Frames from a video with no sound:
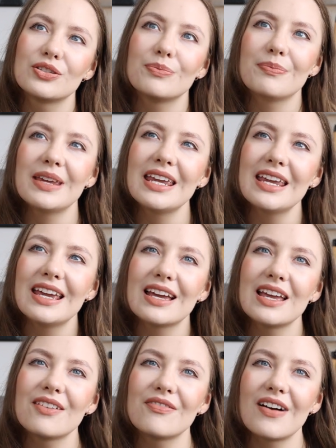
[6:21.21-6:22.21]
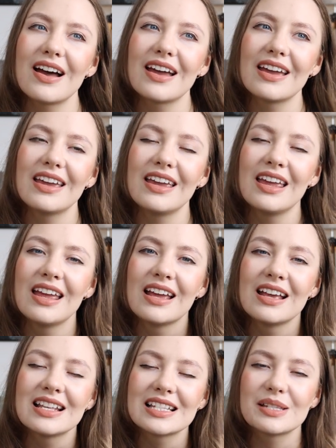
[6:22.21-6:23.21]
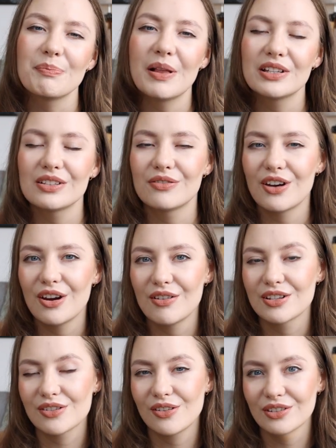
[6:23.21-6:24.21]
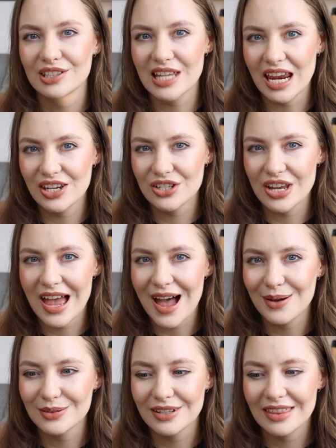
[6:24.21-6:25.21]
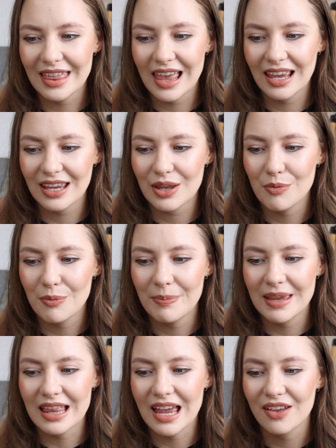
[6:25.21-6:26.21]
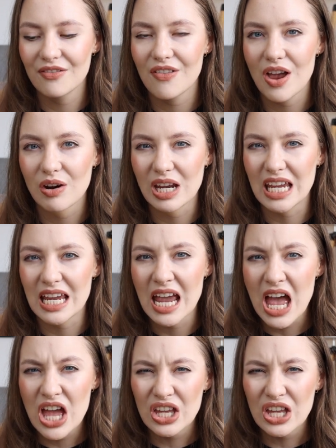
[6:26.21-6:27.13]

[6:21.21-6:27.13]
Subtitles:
To me, if I smelled a fragrance called Danger, I would think it would be like very